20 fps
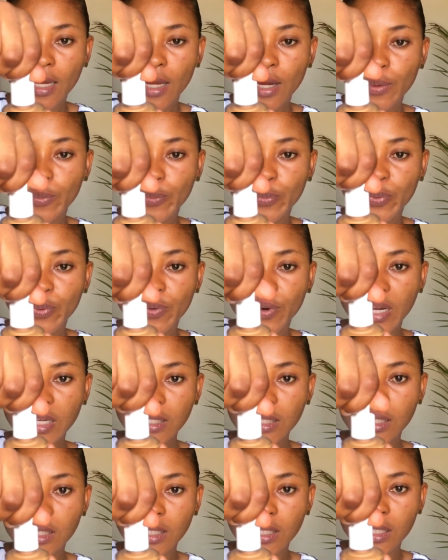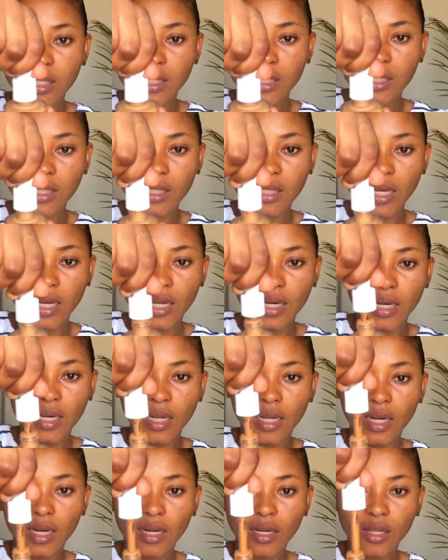press this and
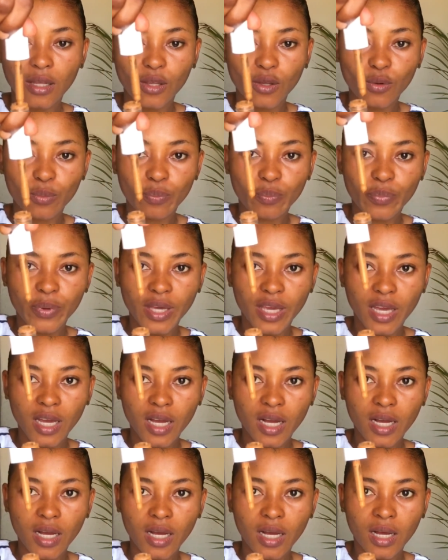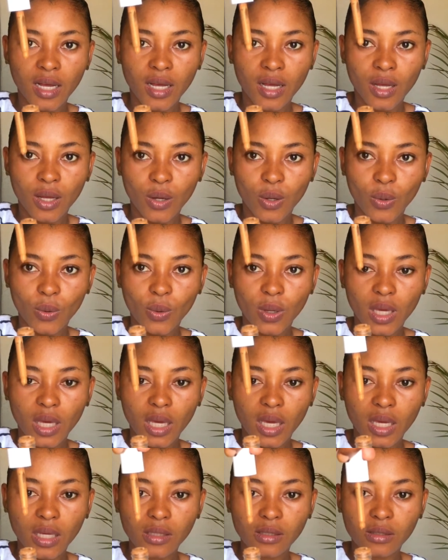then you pick.
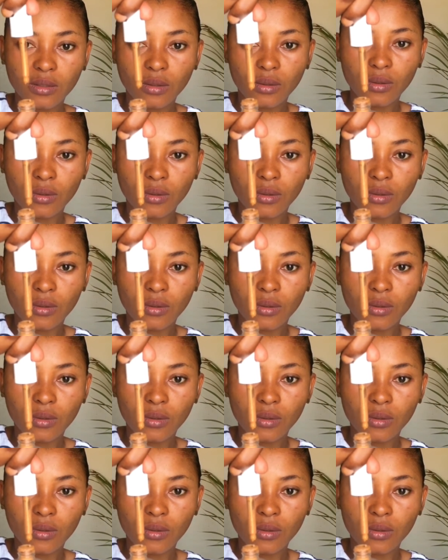Okay, so